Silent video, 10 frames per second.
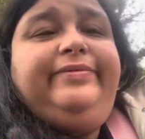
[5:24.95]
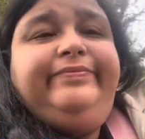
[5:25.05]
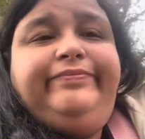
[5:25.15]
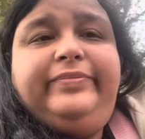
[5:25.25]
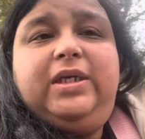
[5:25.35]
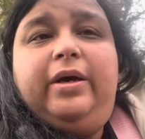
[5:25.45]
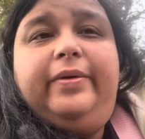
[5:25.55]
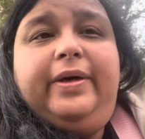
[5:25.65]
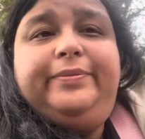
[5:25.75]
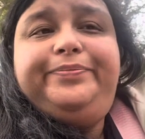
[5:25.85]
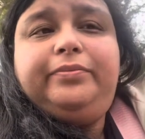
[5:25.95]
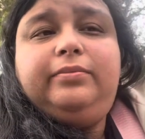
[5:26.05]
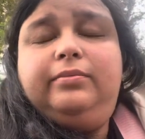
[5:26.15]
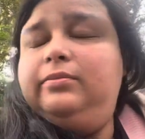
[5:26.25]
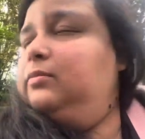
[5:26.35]
Oh
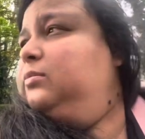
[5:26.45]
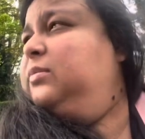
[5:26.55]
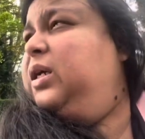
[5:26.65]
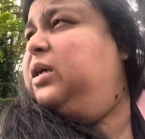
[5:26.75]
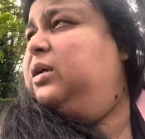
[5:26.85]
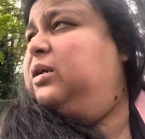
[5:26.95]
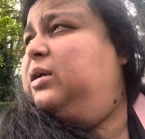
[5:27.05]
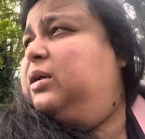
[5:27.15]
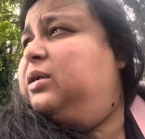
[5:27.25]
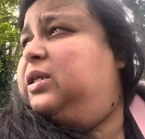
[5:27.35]
well.